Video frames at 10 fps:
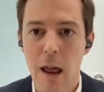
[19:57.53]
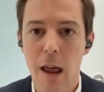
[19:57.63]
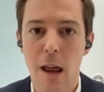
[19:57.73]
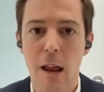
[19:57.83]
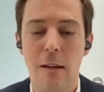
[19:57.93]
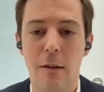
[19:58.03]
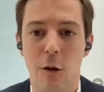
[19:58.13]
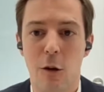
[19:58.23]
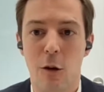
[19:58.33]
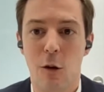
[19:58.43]
and
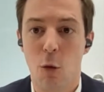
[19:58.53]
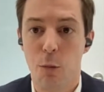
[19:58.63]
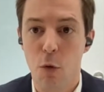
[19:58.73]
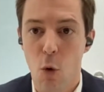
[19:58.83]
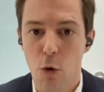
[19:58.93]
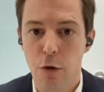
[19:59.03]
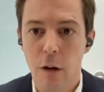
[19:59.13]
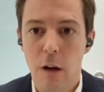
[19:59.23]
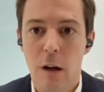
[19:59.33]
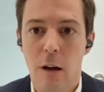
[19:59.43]
uh, abroad
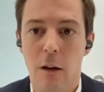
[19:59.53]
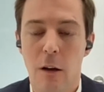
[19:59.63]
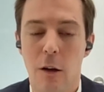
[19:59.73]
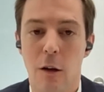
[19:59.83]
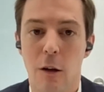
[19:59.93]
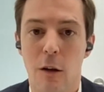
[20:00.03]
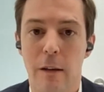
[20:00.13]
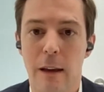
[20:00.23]
uh,